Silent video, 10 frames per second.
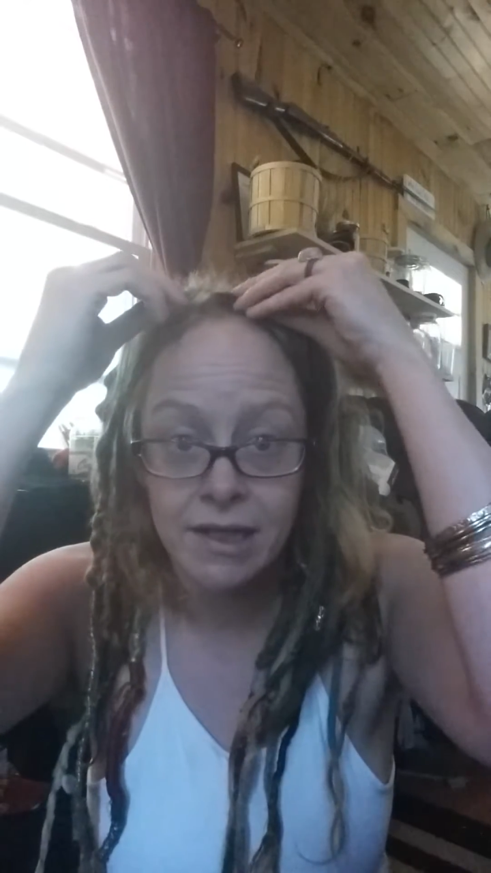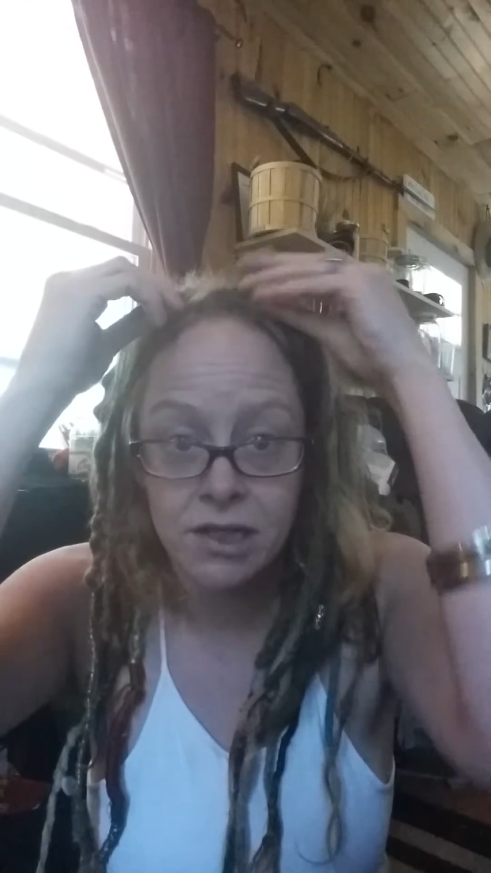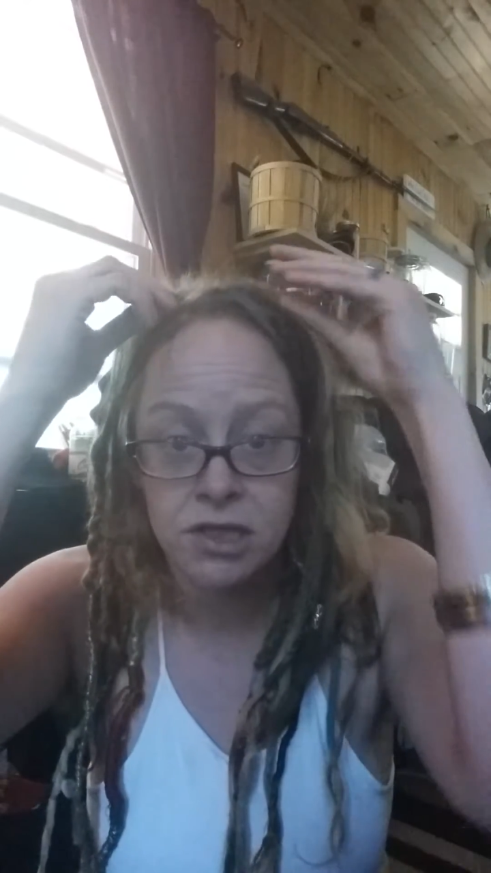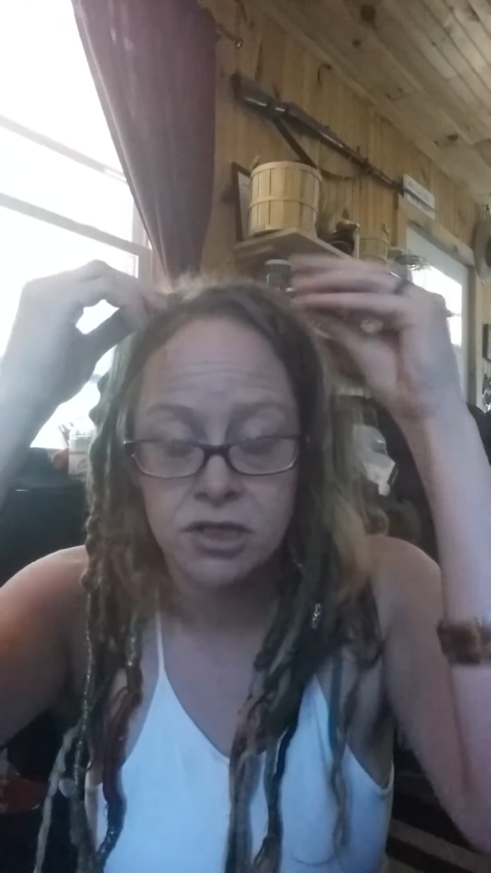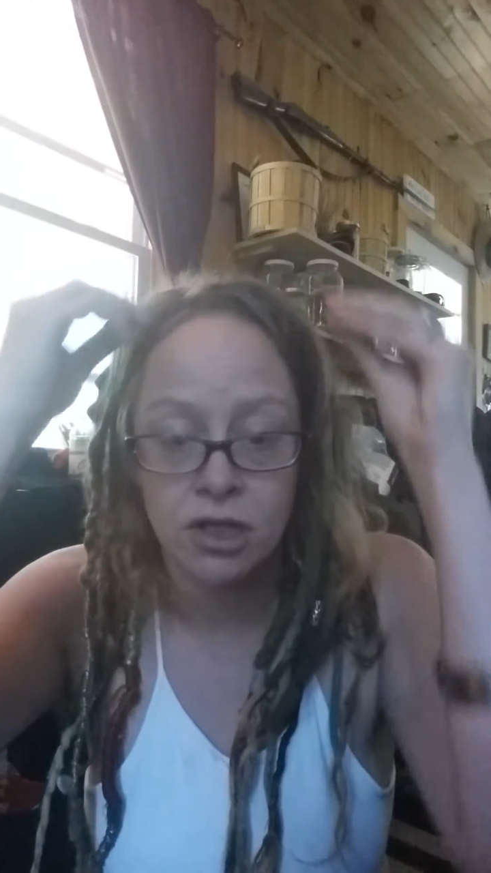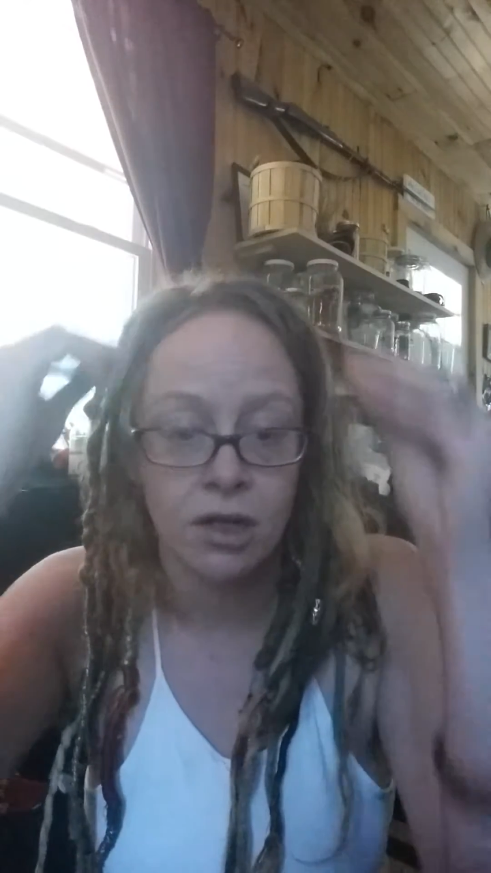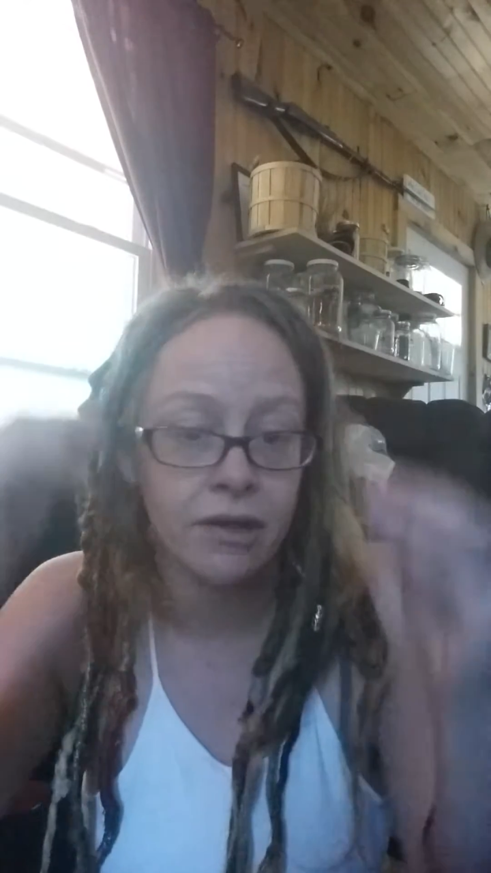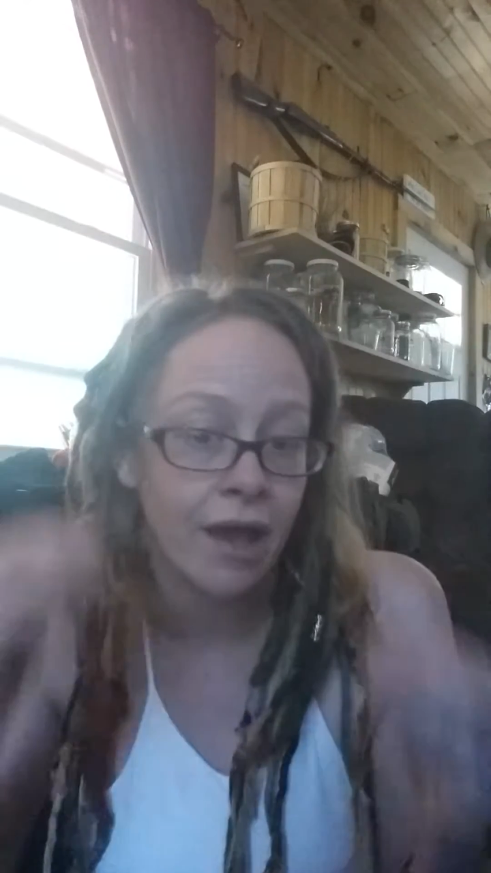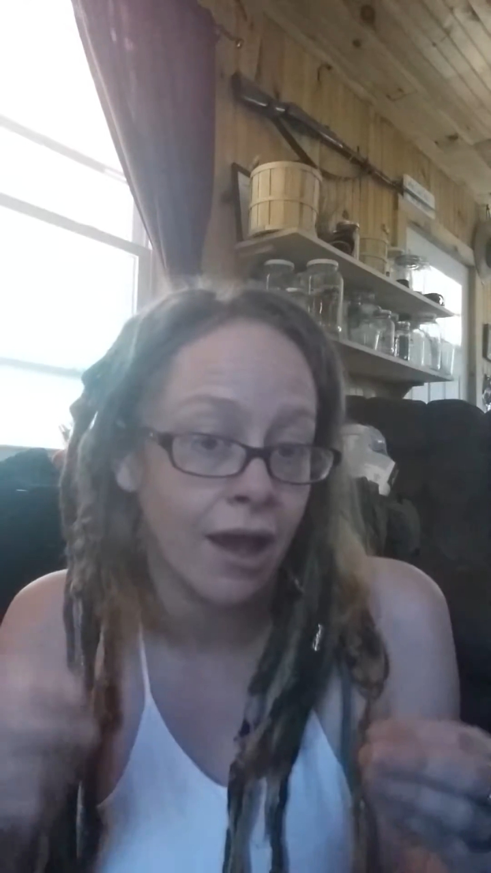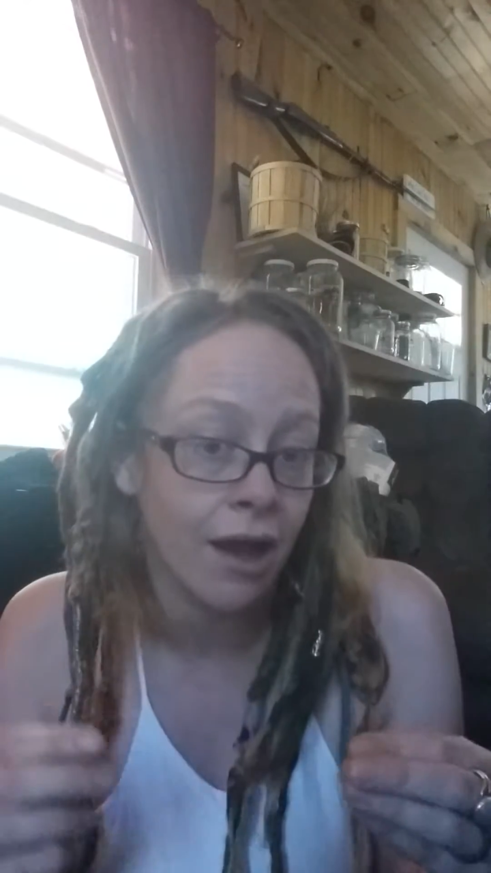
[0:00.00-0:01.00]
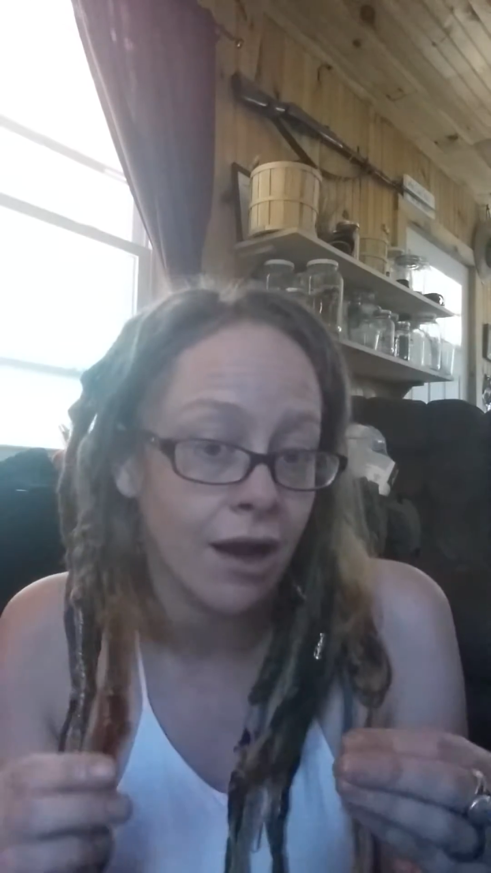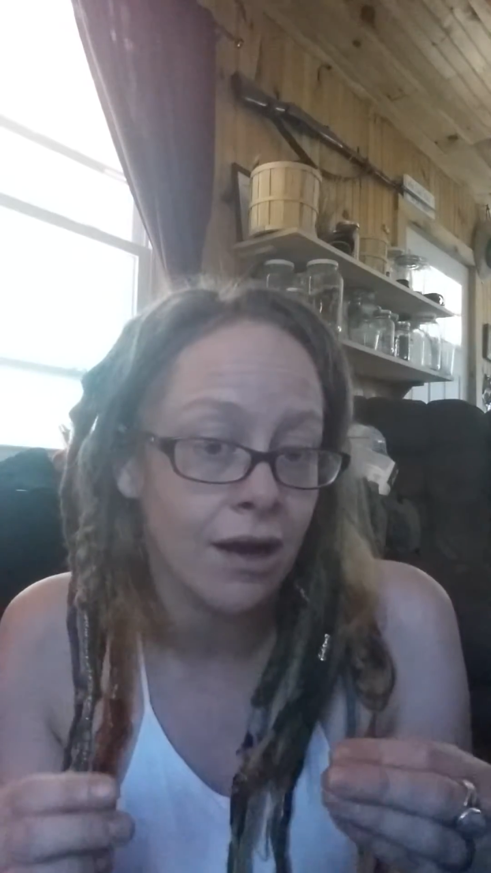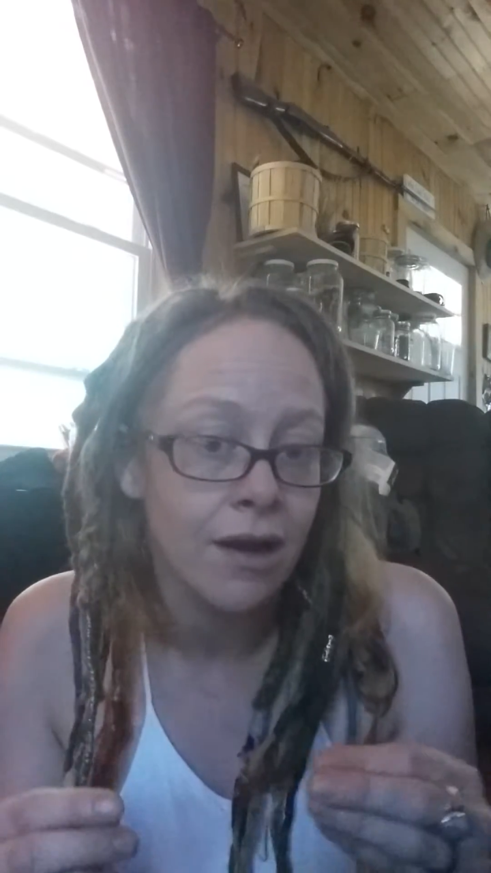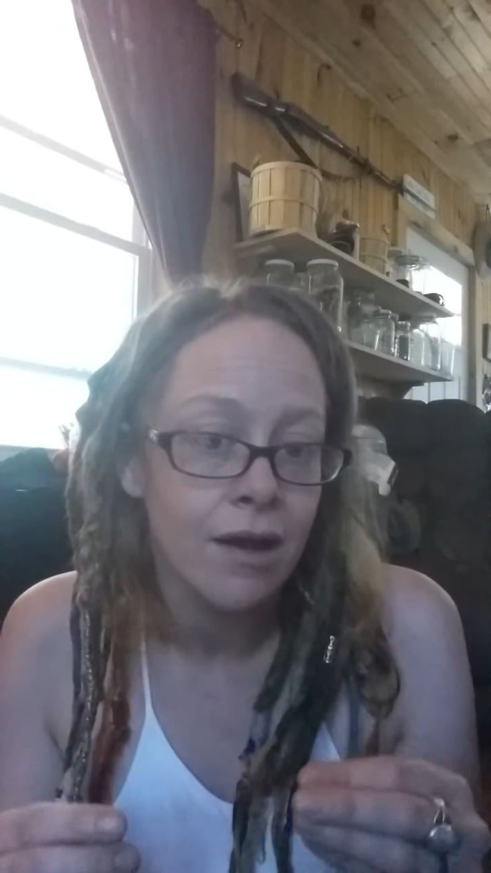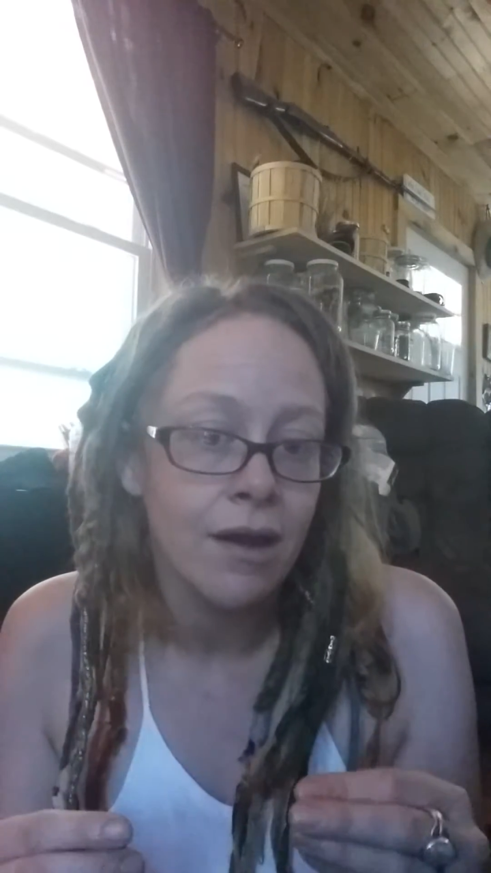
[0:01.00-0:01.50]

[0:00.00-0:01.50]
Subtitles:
each chunk of the hair,